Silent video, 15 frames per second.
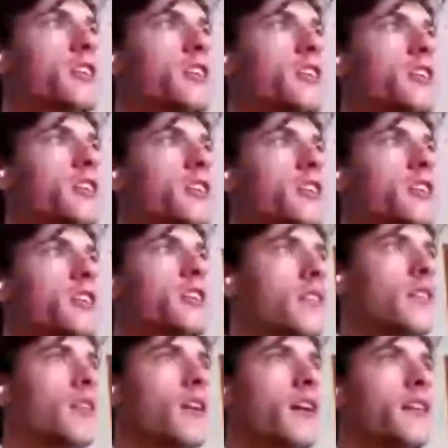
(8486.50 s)
shared
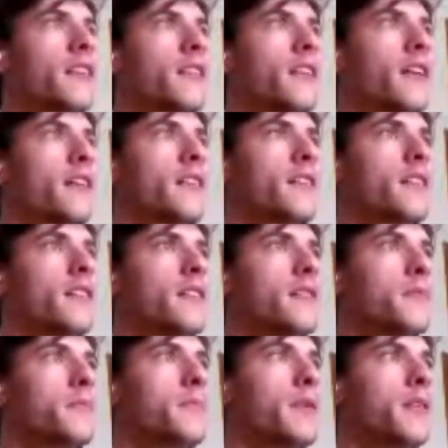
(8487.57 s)
a lot
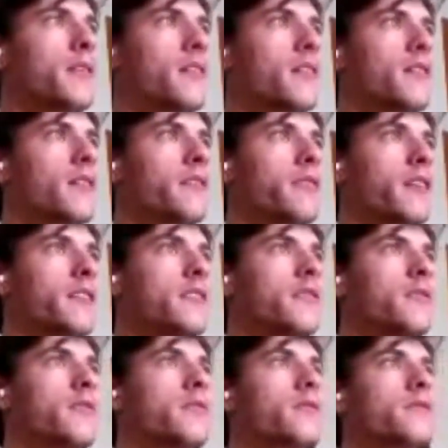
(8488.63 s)
that can be
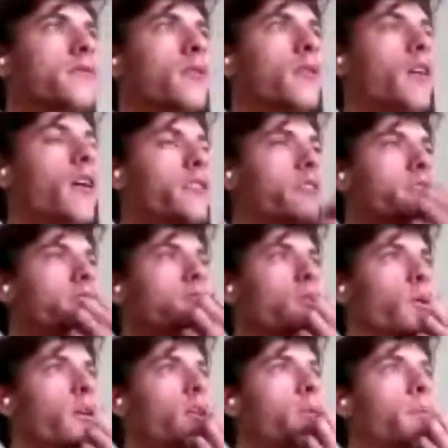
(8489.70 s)
effective for
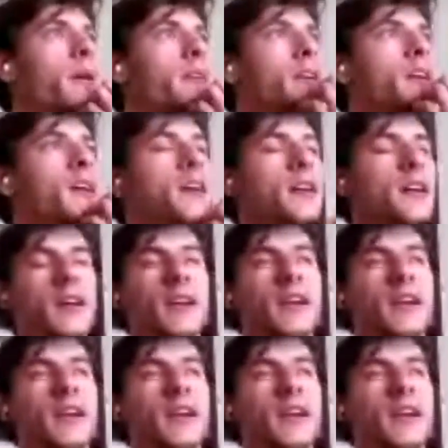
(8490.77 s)
others as well. But